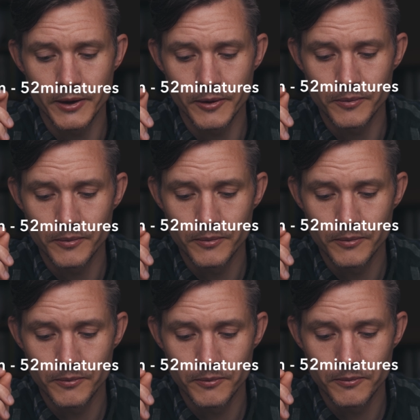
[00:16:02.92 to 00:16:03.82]
um,
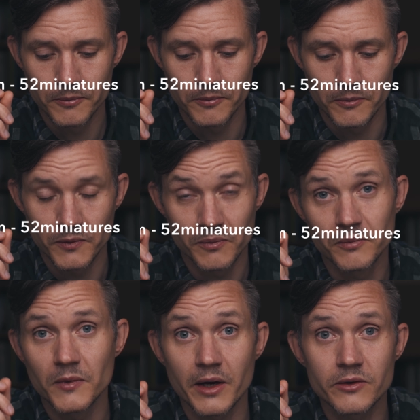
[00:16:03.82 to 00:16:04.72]

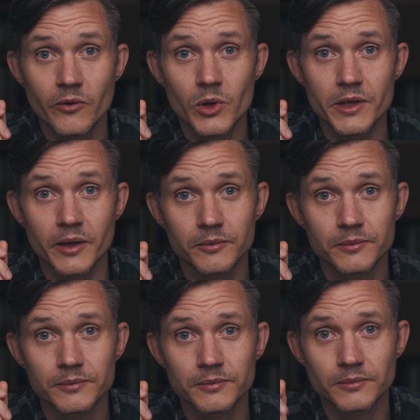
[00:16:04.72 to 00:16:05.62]
thanks for watching.
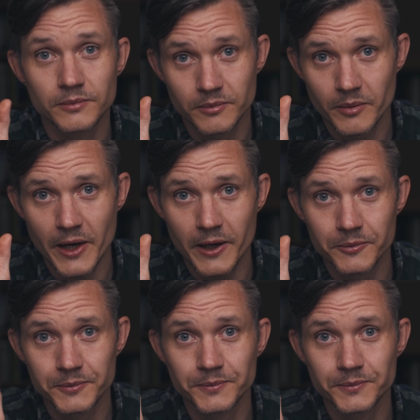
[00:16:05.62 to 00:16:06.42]
Bye.